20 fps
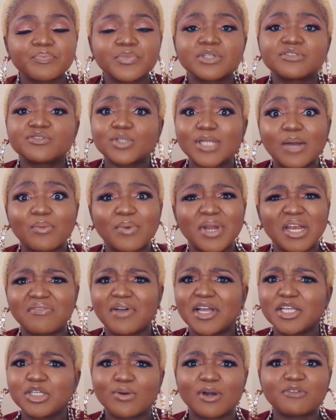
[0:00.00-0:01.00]
so that
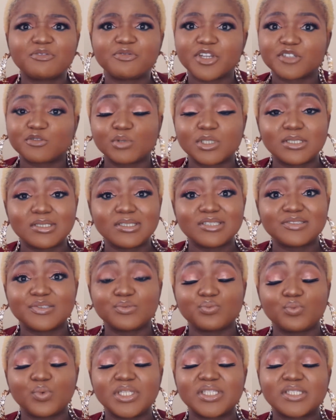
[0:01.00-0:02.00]
whenever you are faced with this,
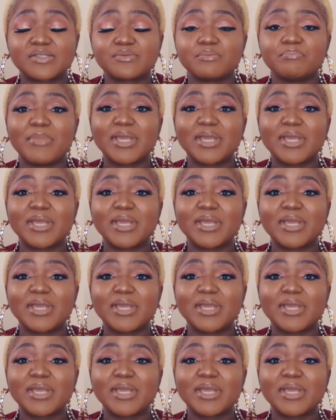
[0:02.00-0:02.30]
with